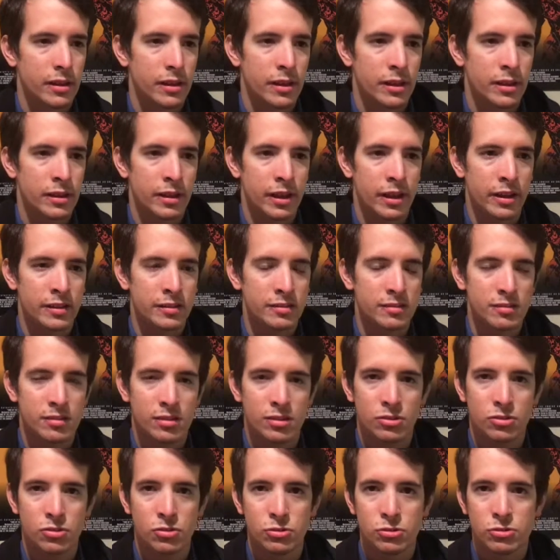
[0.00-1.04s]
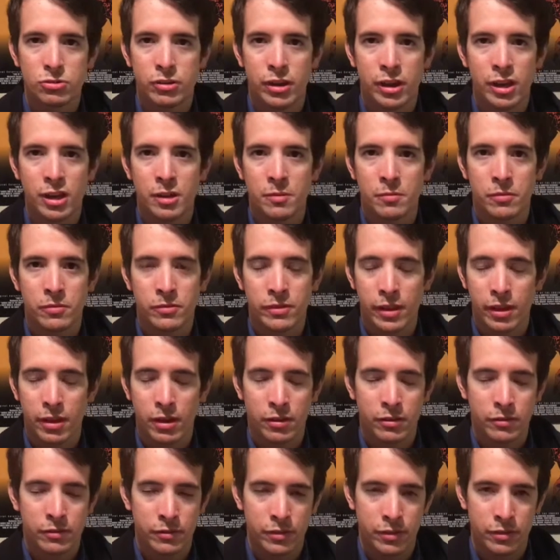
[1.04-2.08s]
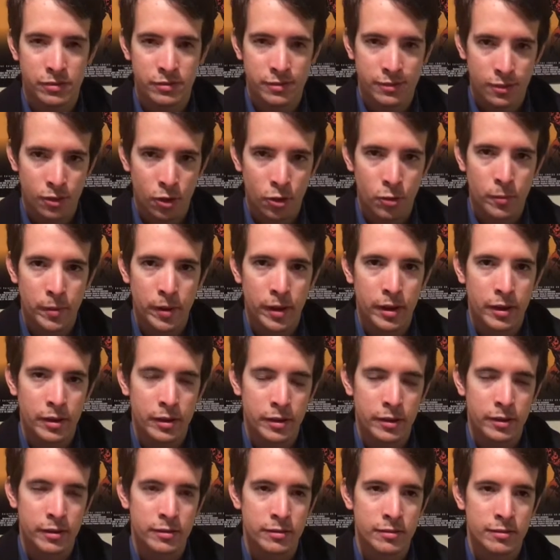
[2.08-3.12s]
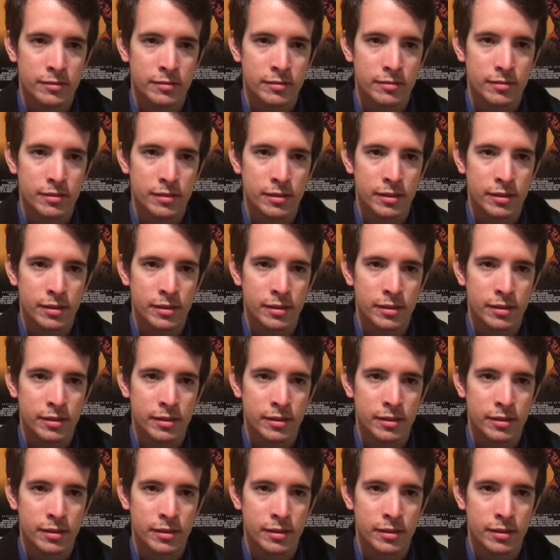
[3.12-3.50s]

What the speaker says: And that's the true shame of that of the Snowman is